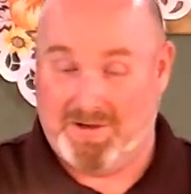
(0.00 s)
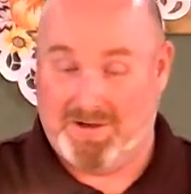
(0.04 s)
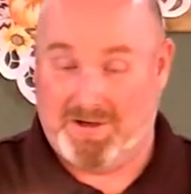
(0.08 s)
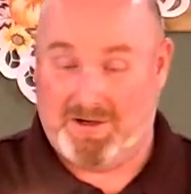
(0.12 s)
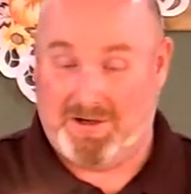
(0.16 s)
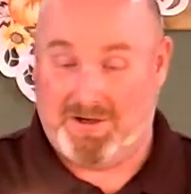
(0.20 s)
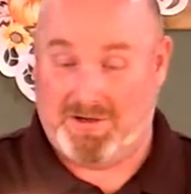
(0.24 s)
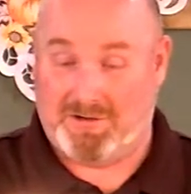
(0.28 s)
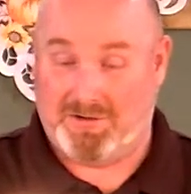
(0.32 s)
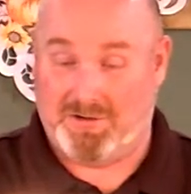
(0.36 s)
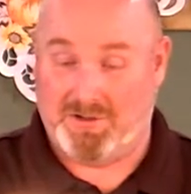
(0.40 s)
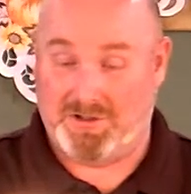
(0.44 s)

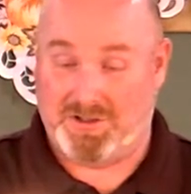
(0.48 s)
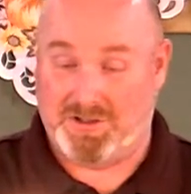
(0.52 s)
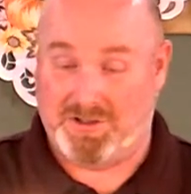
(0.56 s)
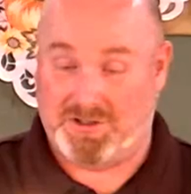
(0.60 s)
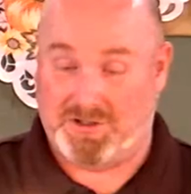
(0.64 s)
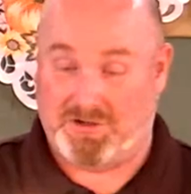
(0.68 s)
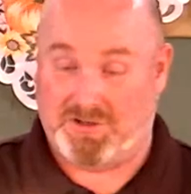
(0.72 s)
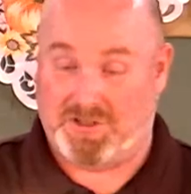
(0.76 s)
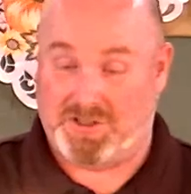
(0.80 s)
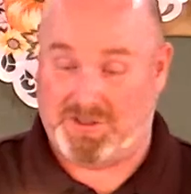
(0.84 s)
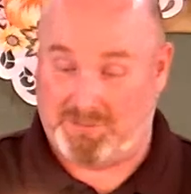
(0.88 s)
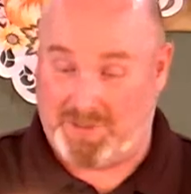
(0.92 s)
Christians
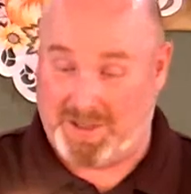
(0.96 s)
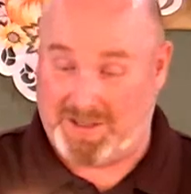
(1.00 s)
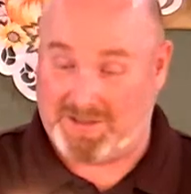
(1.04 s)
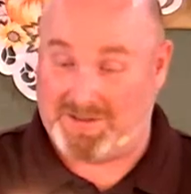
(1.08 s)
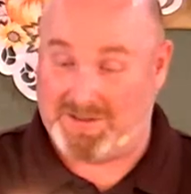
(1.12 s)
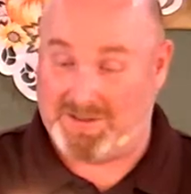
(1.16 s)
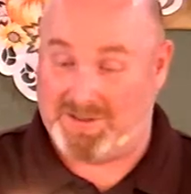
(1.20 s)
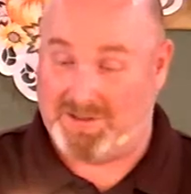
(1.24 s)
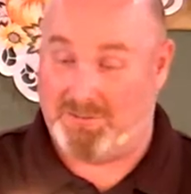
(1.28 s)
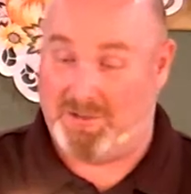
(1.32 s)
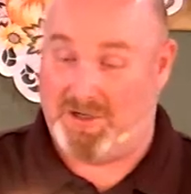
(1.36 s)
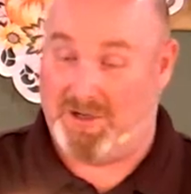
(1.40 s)
are
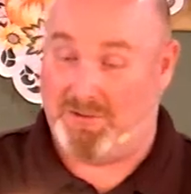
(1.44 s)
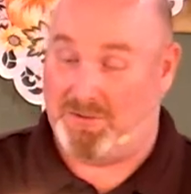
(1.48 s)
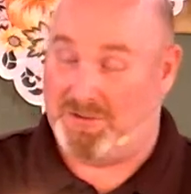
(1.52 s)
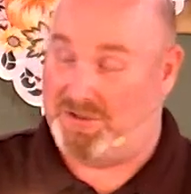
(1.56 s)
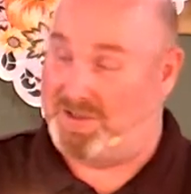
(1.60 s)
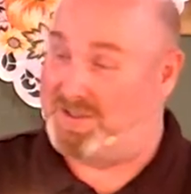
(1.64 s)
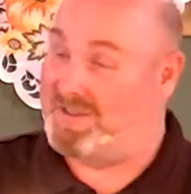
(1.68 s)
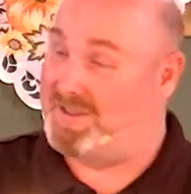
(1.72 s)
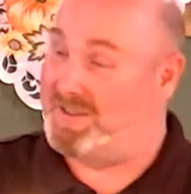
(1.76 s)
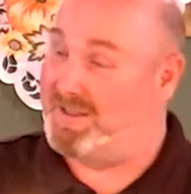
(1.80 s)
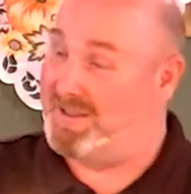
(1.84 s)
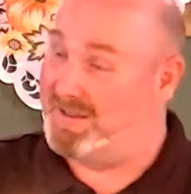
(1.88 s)
expected to be able to
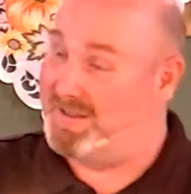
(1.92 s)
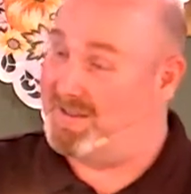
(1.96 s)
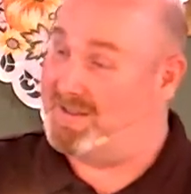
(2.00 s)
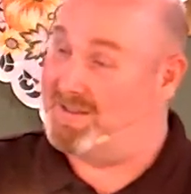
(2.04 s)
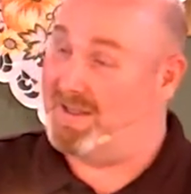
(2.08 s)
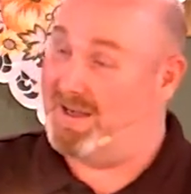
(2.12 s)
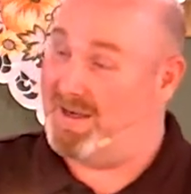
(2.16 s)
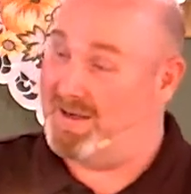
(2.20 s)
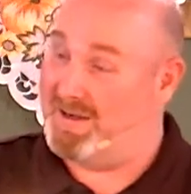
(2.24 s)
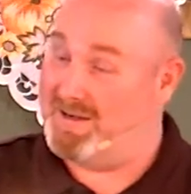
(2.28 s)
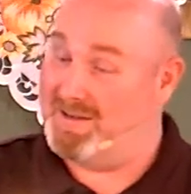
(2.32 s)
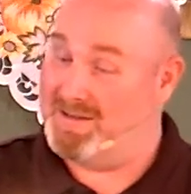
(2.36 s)
see the
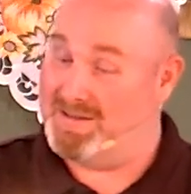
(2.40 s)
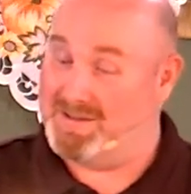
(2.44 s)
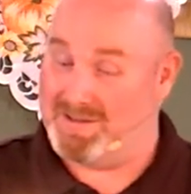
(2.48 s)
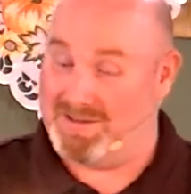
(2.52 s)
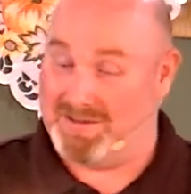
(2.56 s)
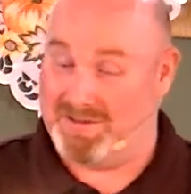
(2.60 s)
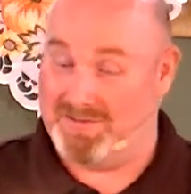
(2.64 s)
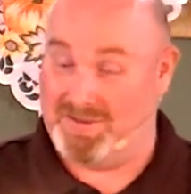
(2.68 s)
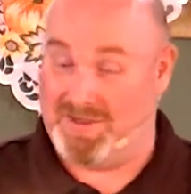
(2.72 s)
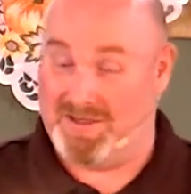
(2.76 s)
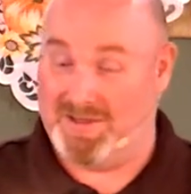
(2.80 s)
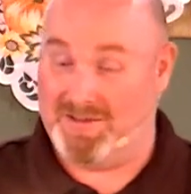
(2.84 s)
signs
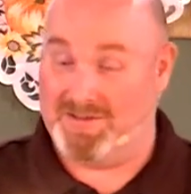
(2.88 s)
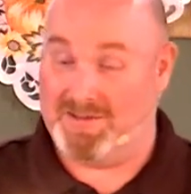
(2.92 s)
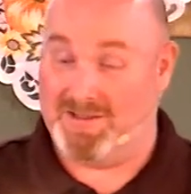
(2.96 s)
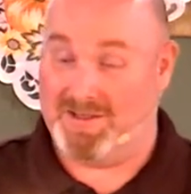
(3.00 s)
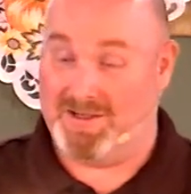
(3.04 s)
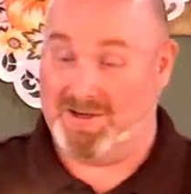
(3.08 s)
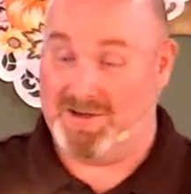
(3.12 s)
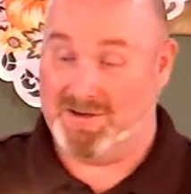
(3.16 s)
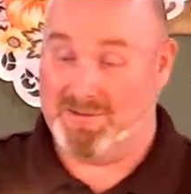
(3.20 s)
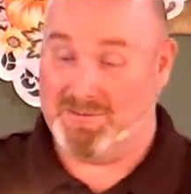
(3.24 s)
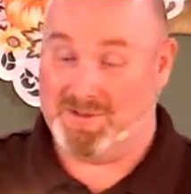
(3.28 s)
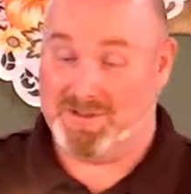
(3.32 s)
of the end
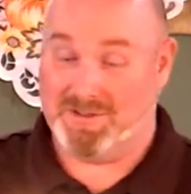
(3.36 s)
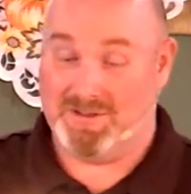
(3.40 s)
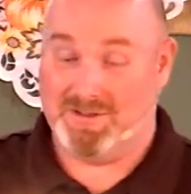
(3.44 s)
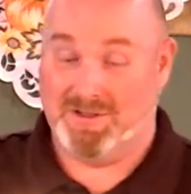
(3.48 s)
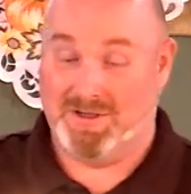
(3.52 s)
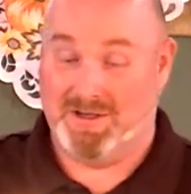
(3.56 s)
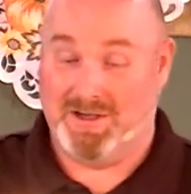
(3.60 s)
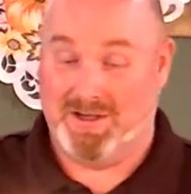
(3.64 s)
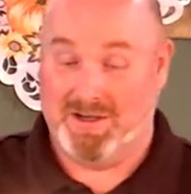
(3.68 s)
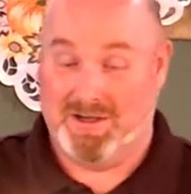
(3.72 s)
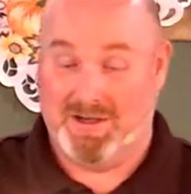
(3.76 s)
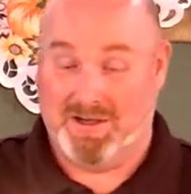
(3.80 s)
times,
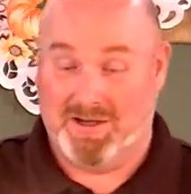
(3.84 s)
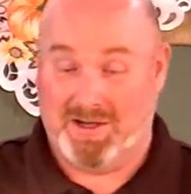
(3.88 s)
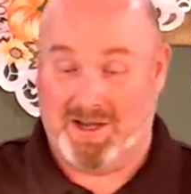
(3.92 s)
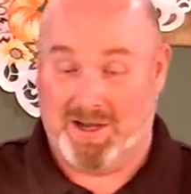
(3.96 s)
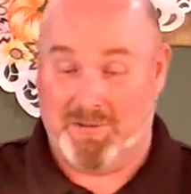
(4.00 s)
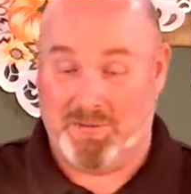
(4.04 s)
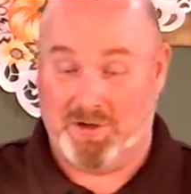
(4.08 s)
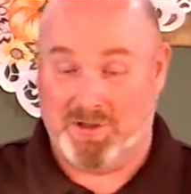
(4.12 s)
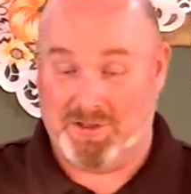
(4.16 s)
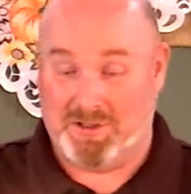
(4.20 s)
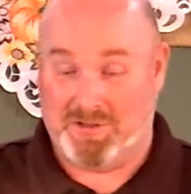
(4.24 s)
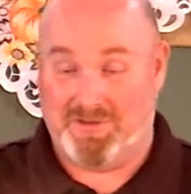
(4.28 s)
and
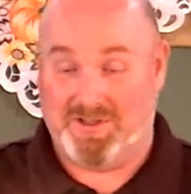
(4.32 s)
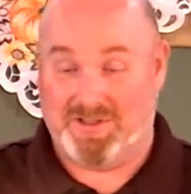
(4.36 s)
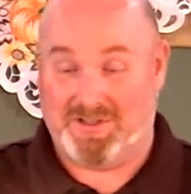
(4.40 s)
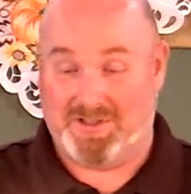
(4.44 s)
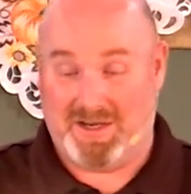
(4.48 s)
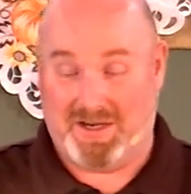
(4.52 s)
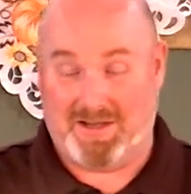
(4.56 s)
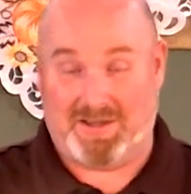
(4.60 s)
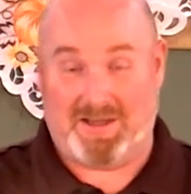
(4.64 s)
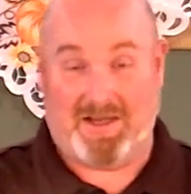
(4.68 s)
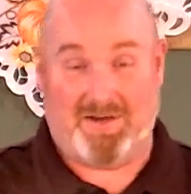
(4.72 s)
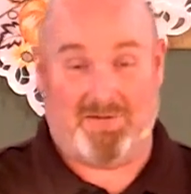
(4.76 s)
most of us
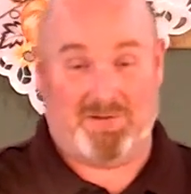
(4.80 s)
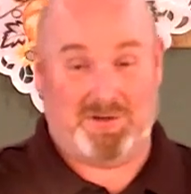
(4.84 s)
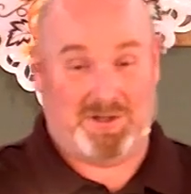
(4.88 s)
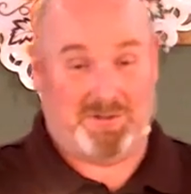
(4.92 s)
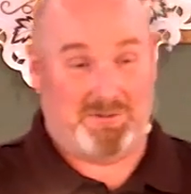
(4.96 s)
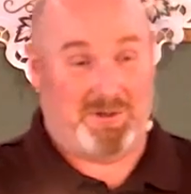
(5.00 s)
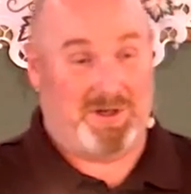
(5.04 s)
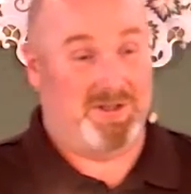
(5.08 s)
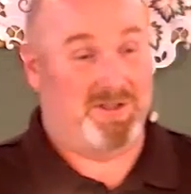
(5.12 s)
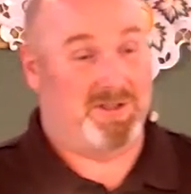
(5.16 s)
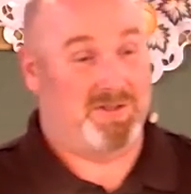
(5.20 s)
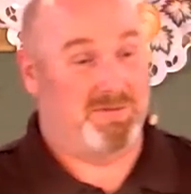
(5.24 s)
take that
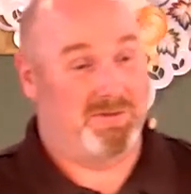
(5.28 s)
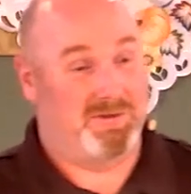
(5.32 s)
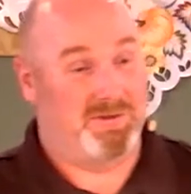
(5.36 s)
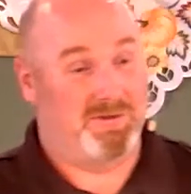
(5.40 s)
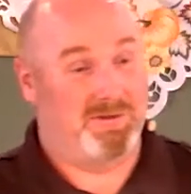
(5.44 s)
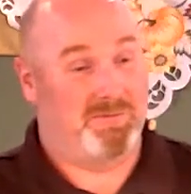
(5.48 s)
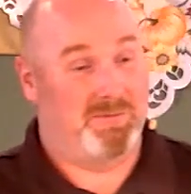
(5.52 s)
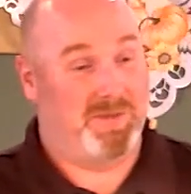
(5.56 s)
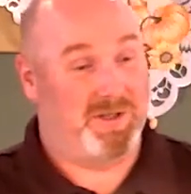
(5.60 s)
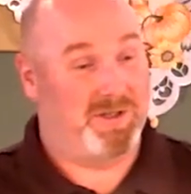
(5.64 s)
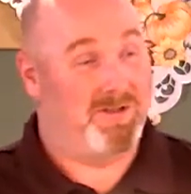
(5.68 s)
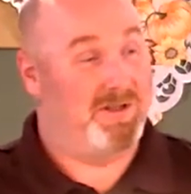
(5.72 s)

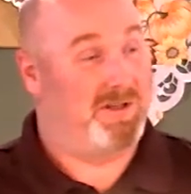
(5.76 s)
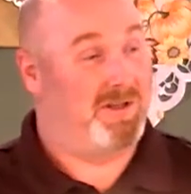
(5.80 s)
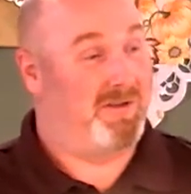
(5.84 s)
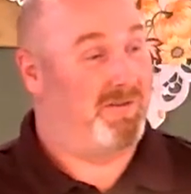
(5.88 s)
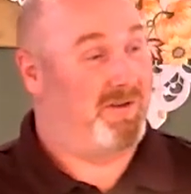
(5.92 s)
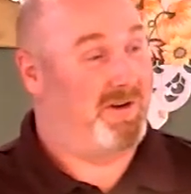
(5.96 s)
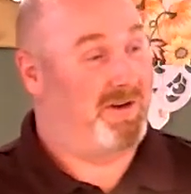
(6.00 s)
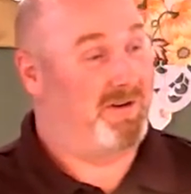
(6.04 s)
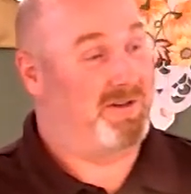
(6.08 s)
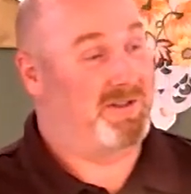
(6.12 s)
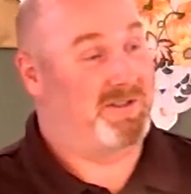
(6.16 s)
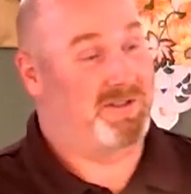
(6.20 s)
responsibility
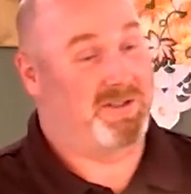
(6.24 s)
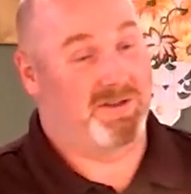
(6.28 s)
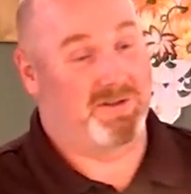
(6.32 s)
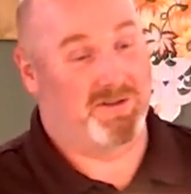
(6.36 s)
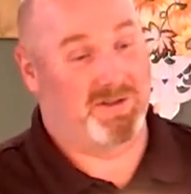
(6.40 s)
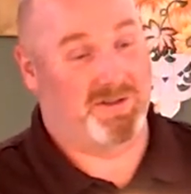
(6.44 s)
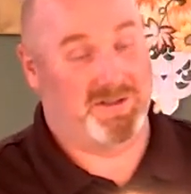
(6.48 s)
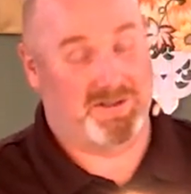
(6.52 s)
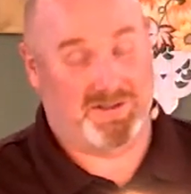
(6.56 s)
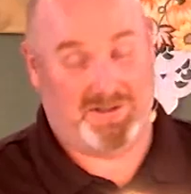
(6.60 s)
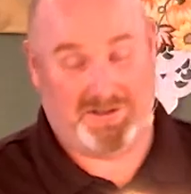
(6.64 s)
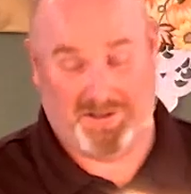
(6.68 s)
very
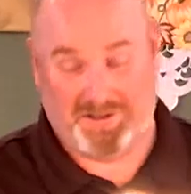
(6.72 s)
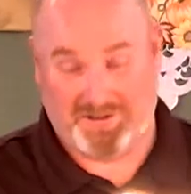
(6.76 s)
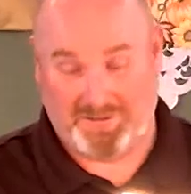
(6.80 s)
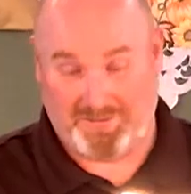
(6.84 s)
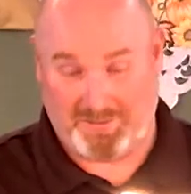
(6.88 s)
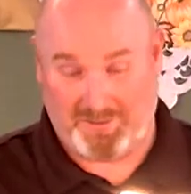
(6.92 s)
seriously.